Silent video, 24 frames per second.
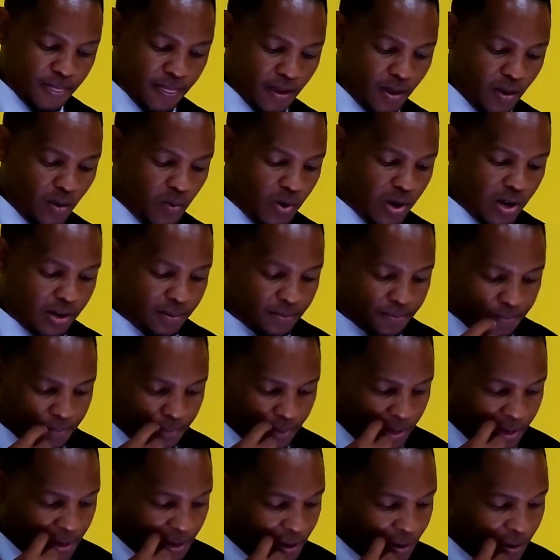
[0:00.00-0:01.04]
Well,
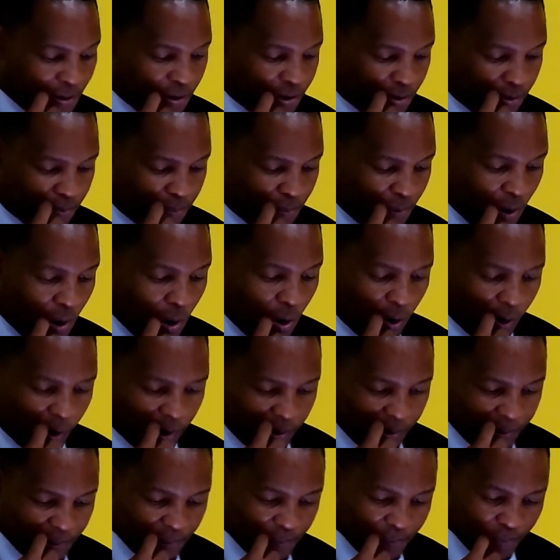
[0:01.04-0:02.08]

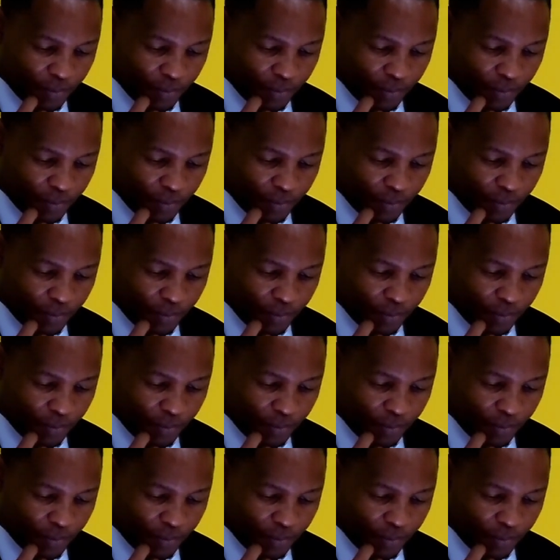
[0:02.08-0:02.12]
Paul